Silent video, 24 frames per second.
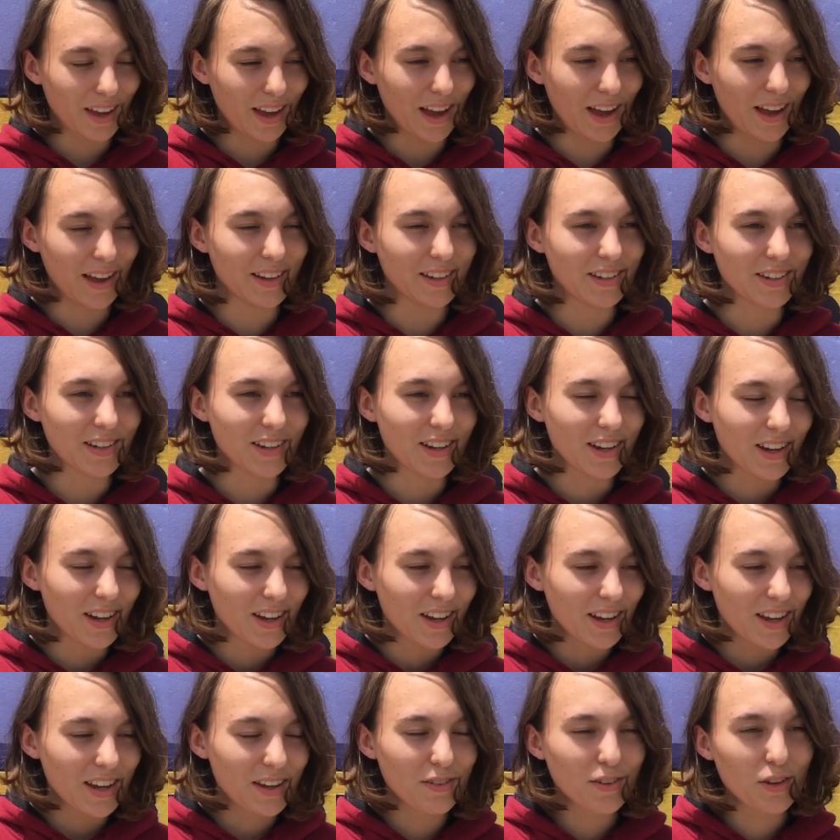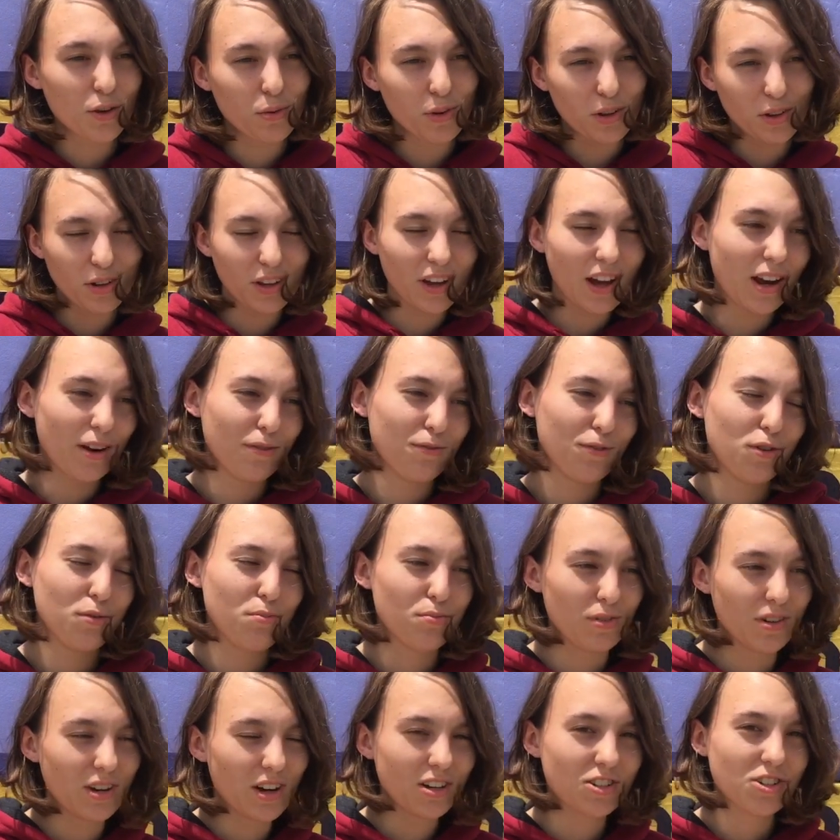And even though we only got a
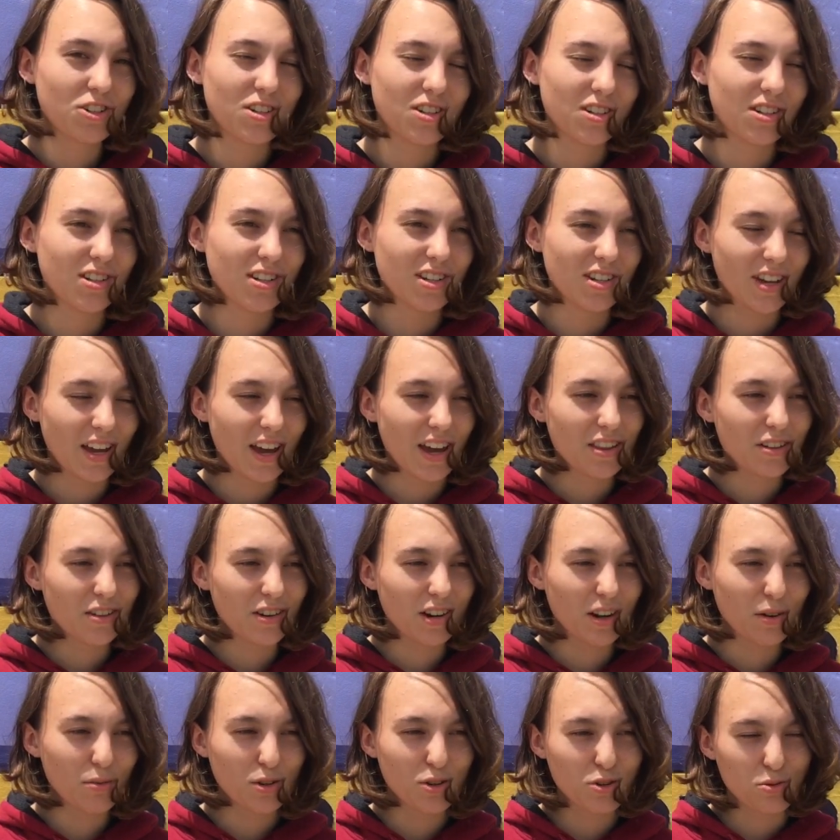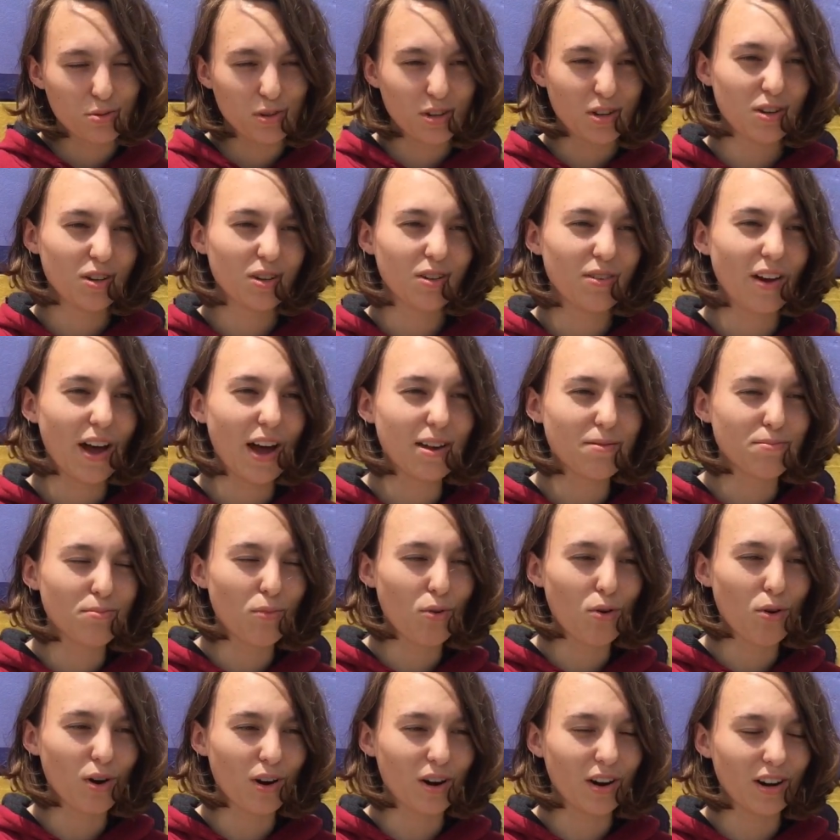few productions together, and I wish we could have had
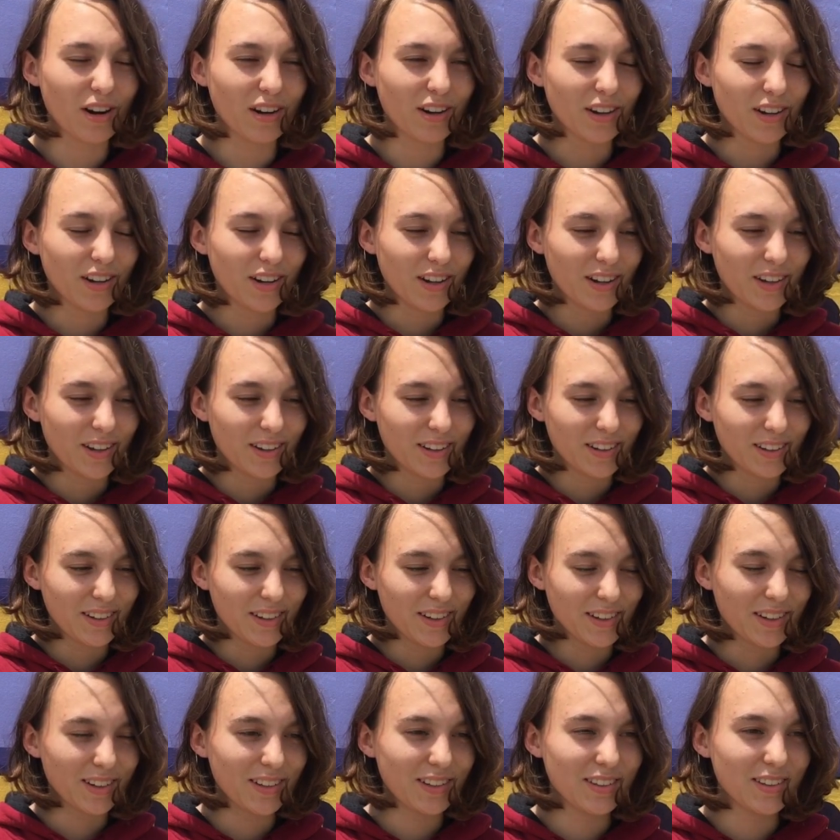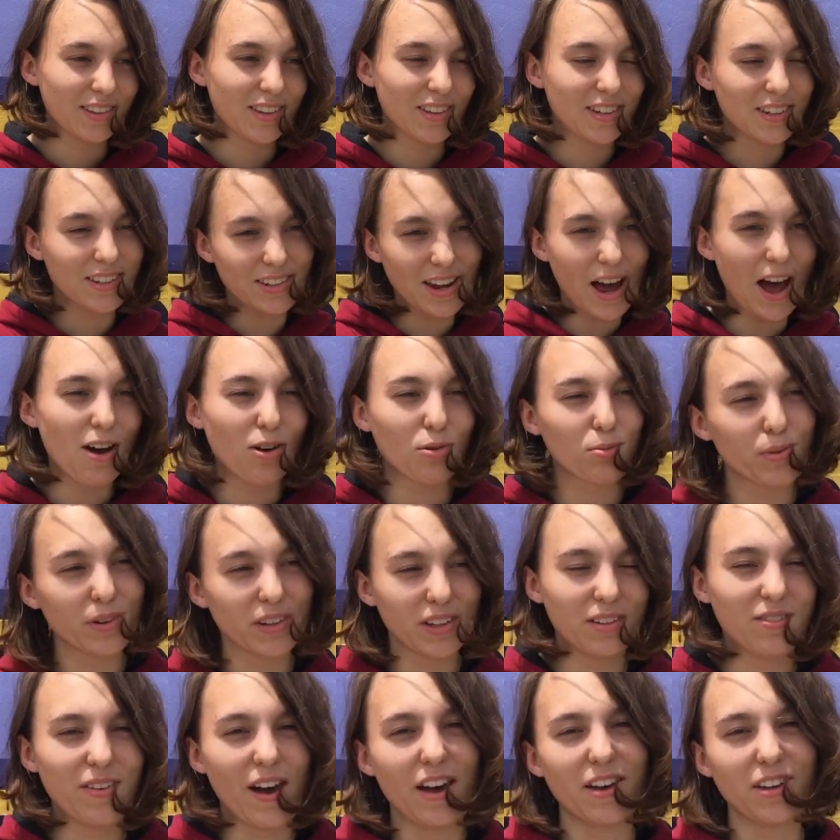more, I'll
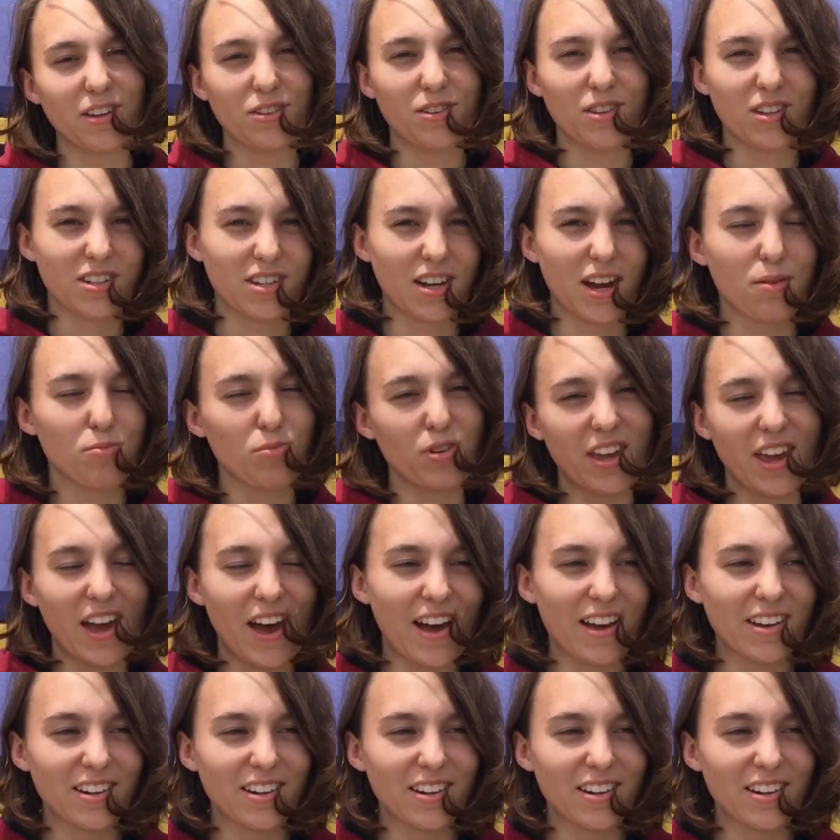really value the time we